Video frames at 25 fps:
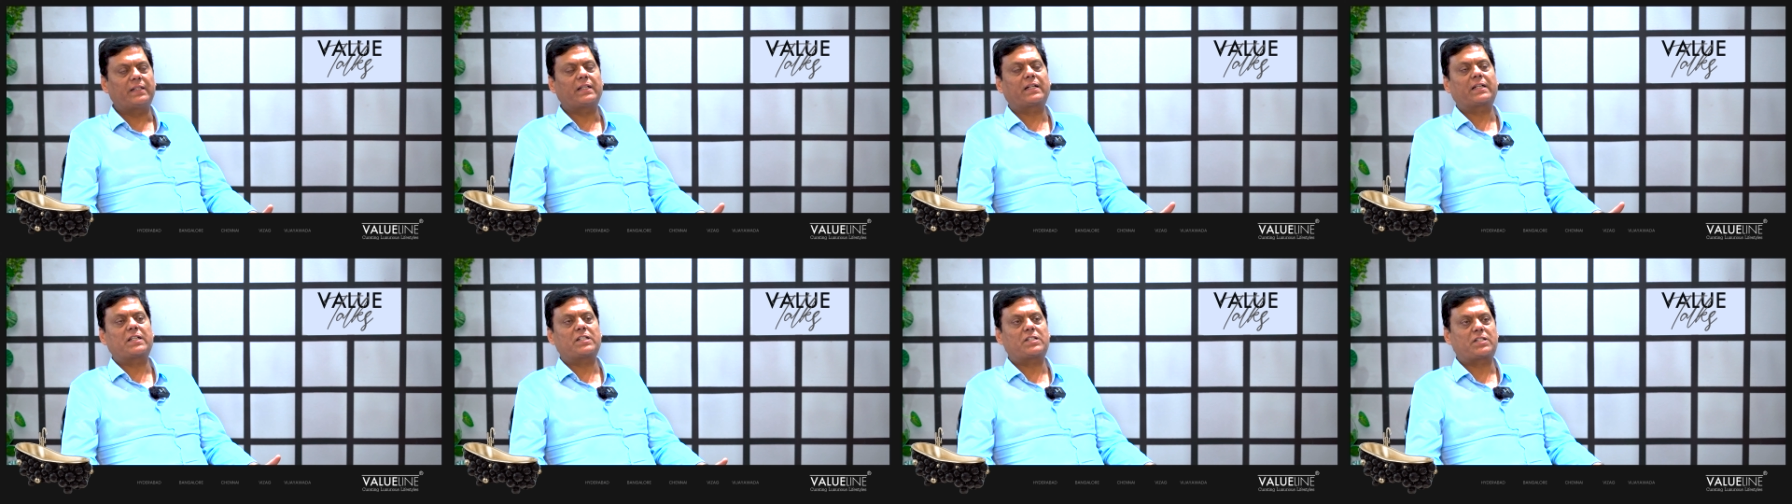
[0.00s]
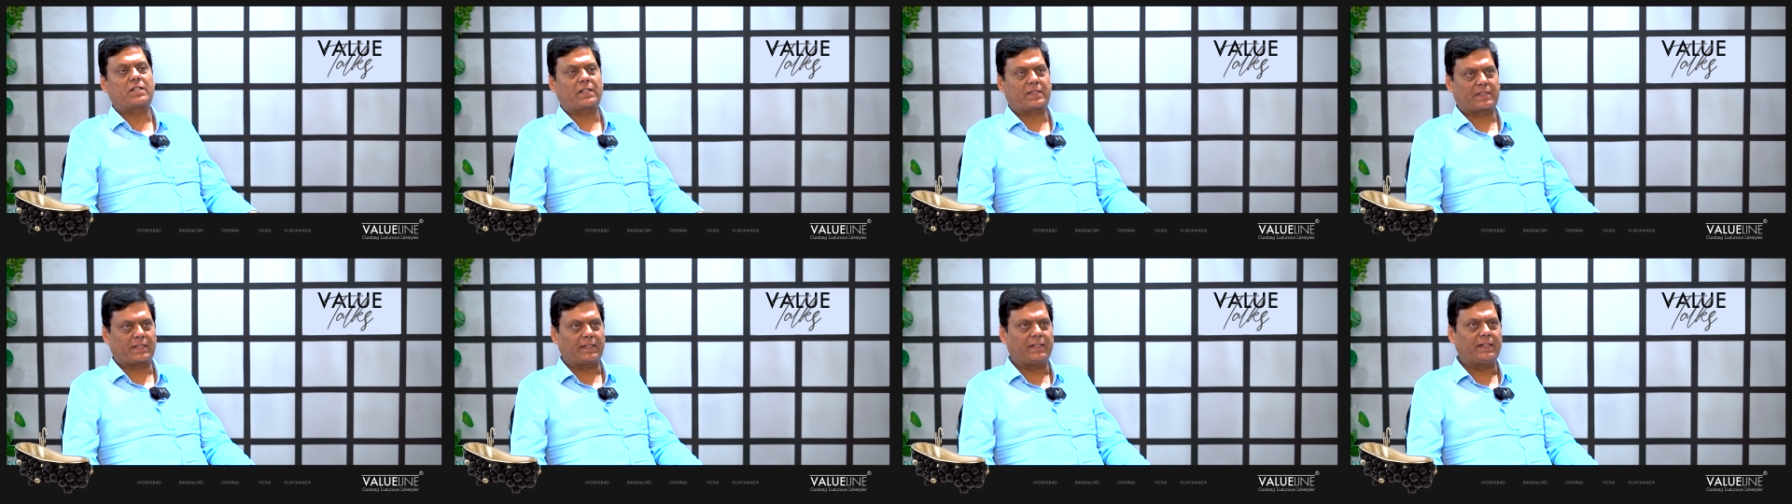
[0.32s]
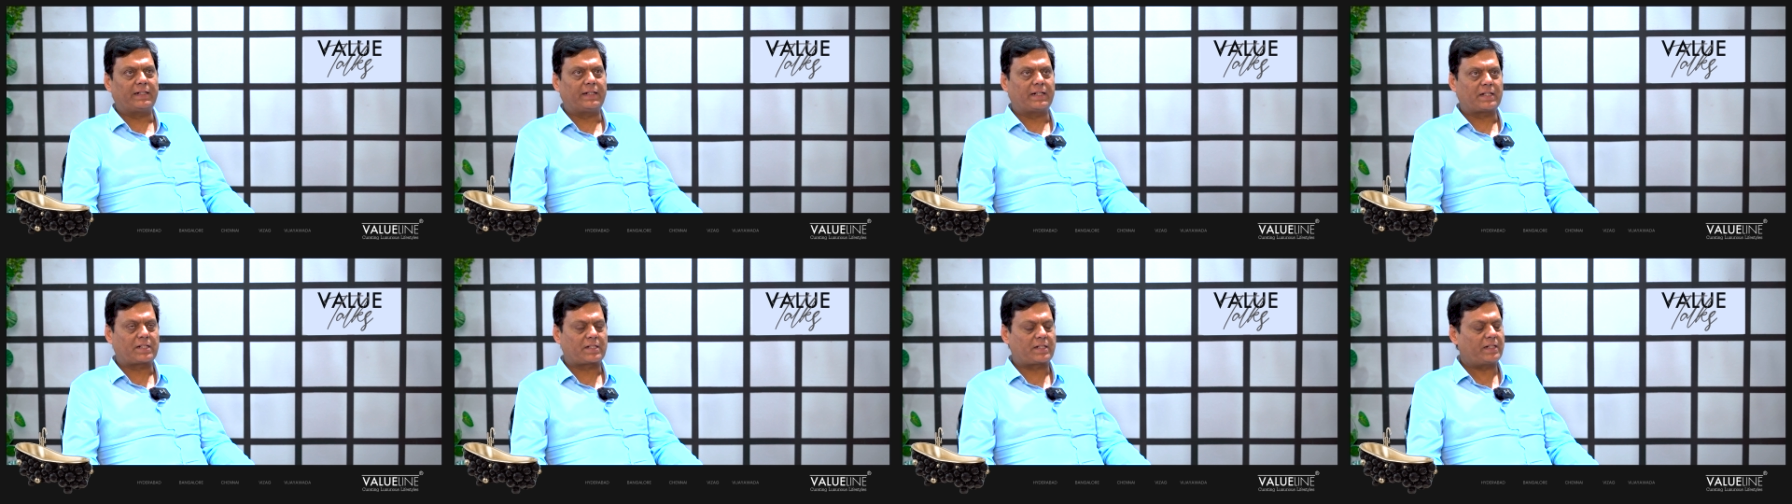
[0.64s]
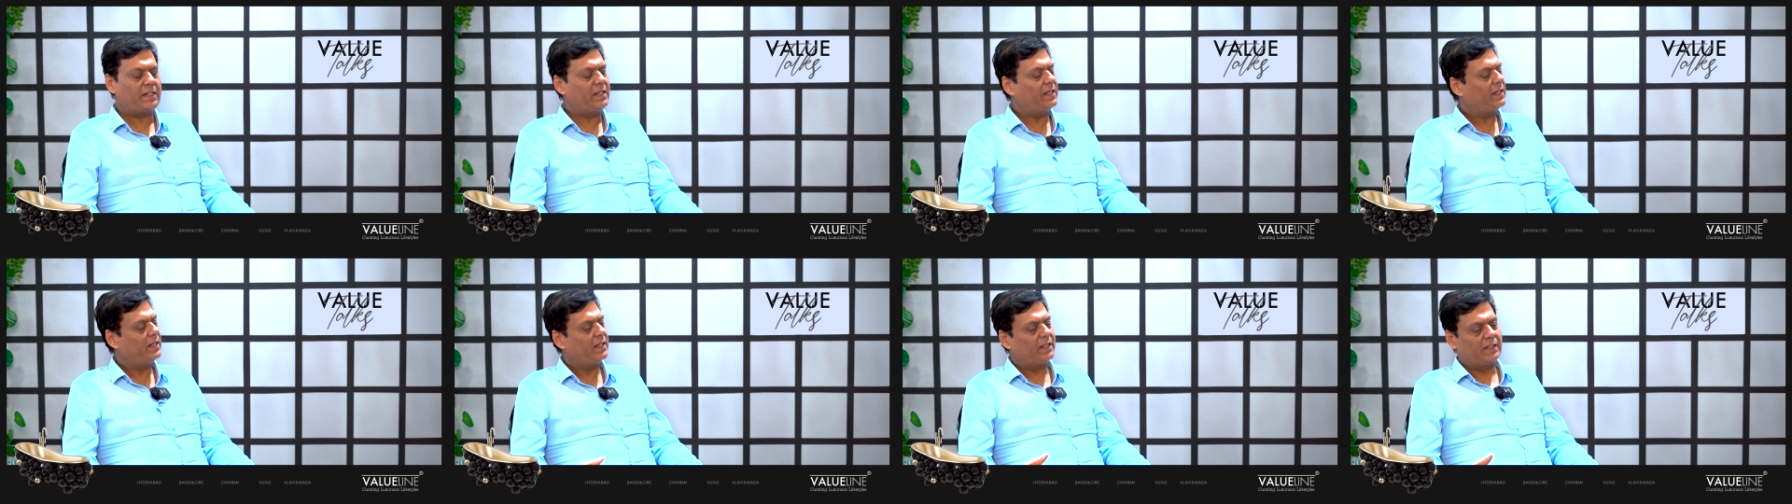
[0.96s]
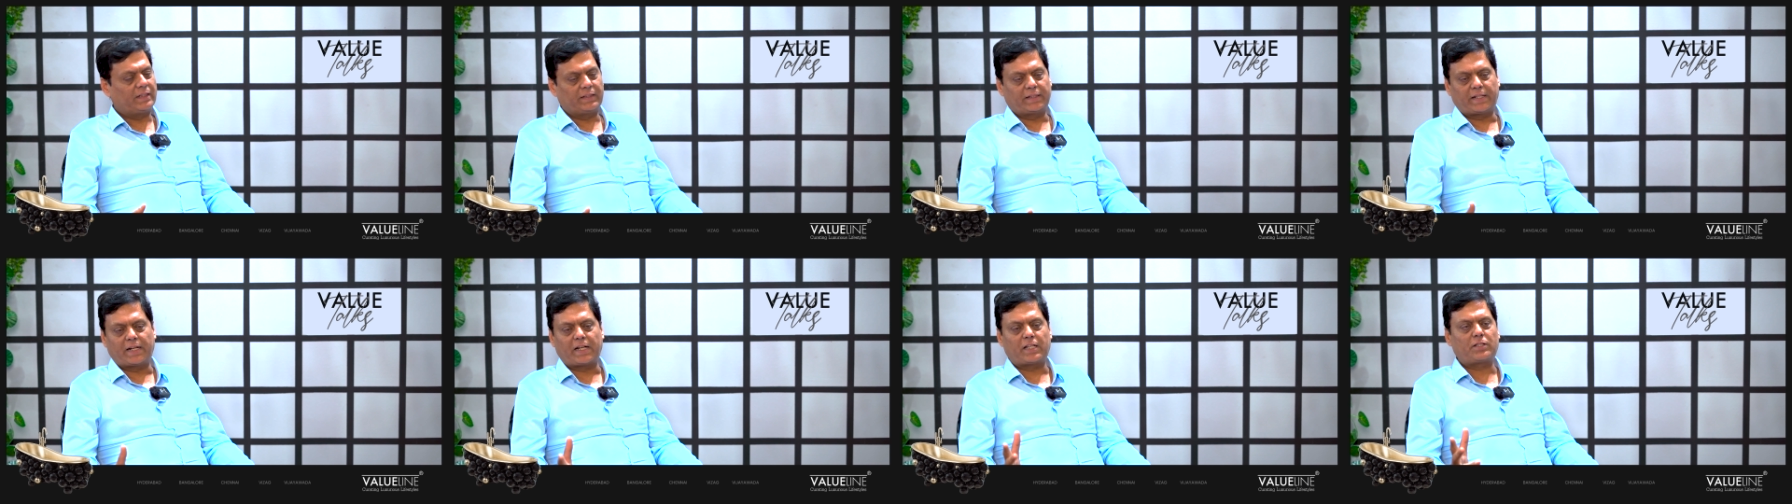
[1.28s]
in the construction industry.
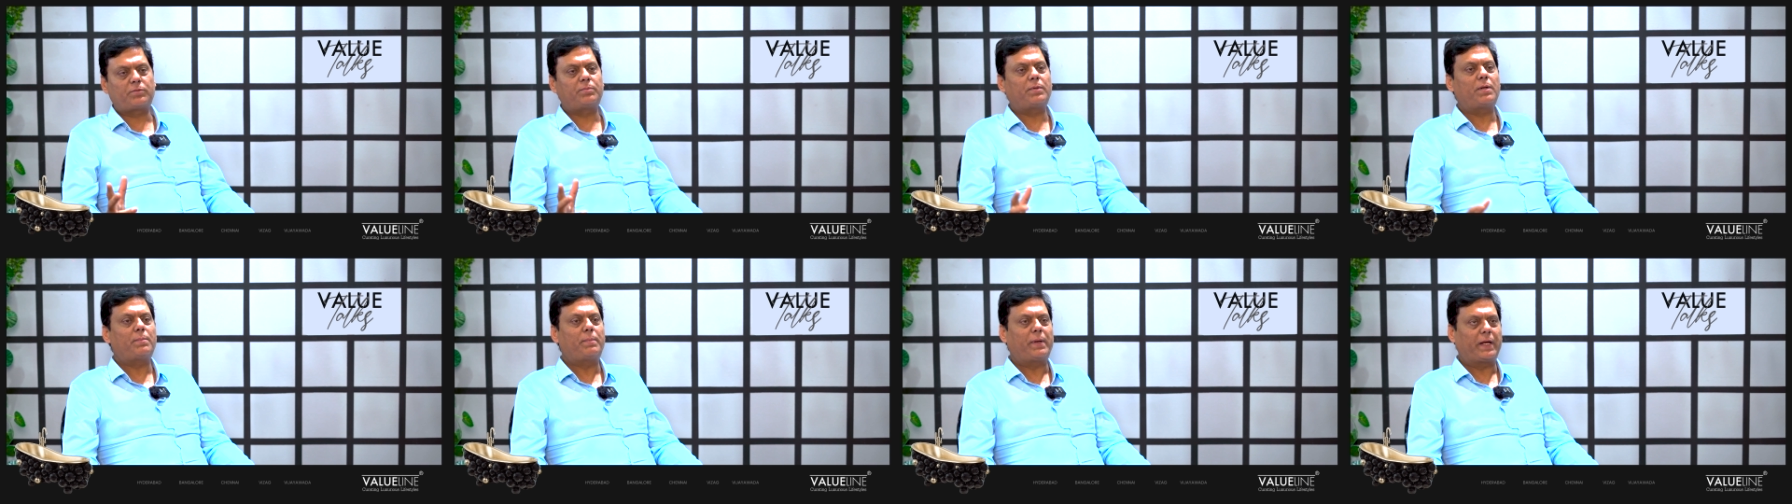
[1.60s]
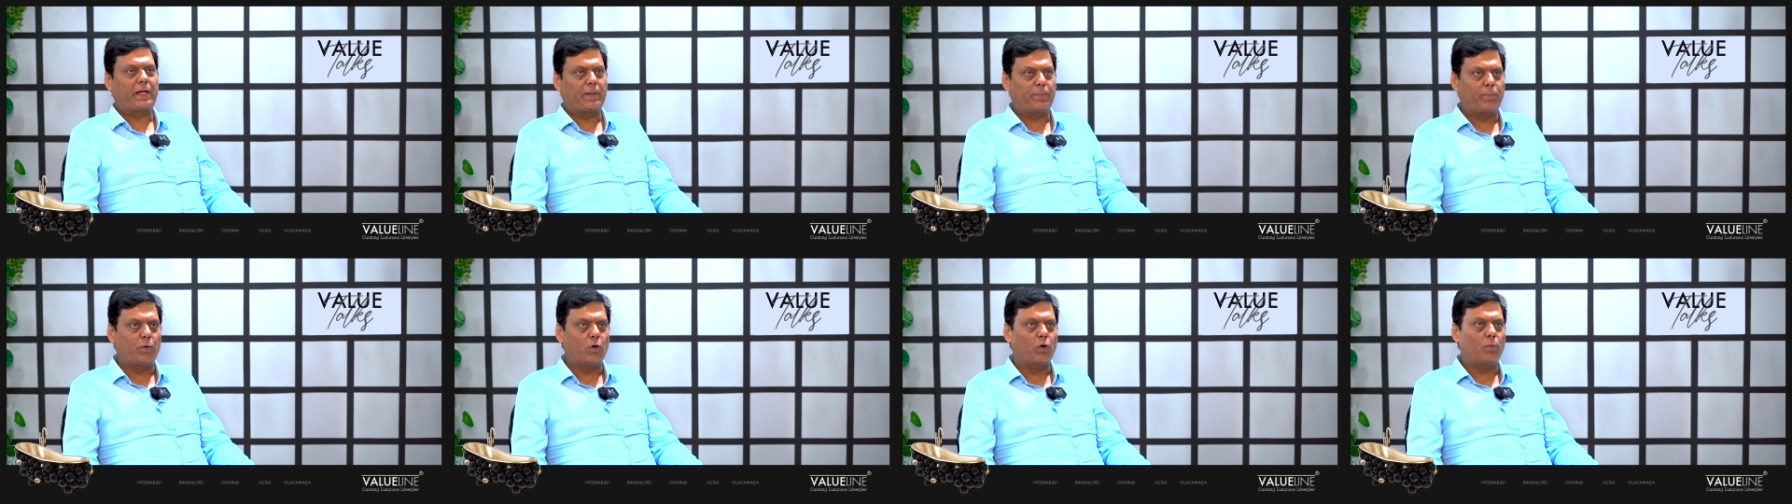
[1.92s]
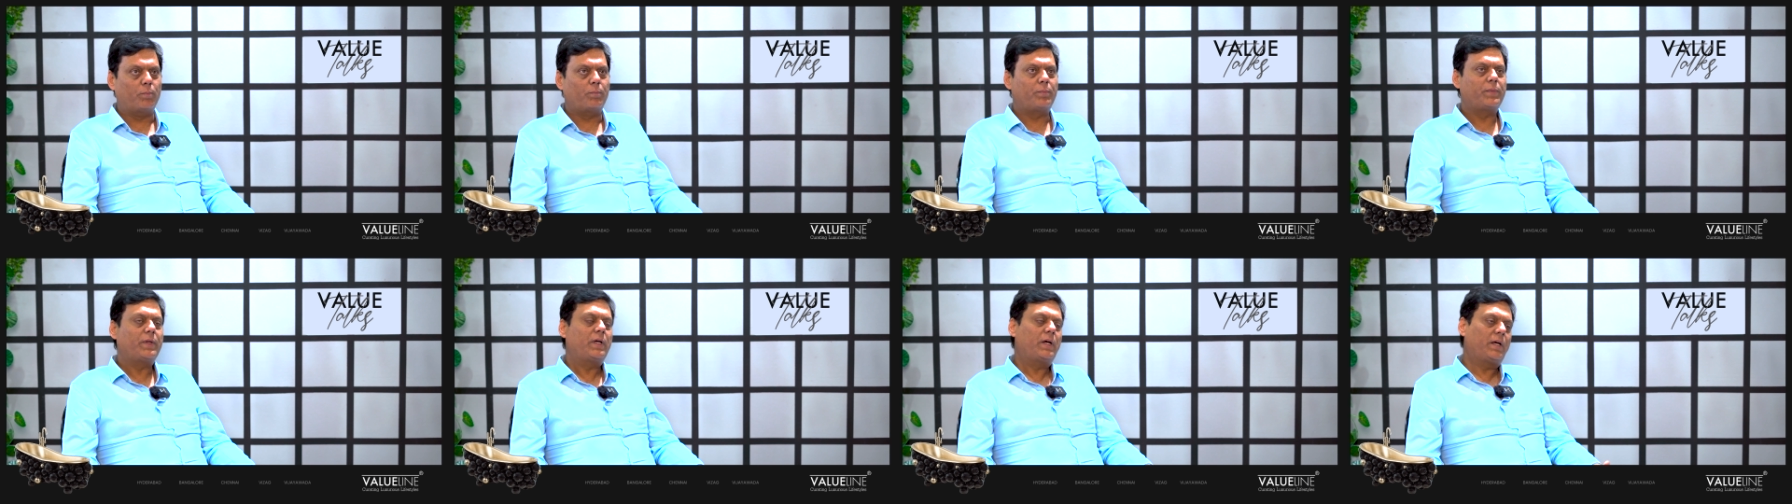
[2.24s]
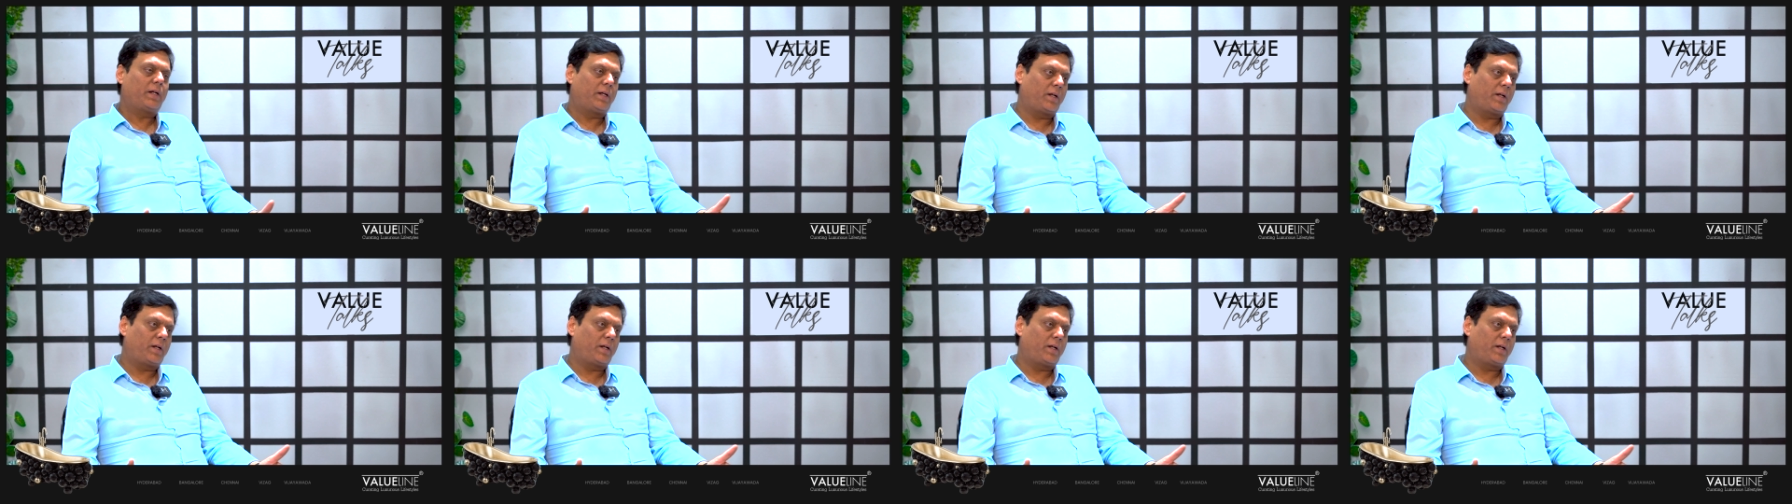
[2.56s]
There has been a big boom.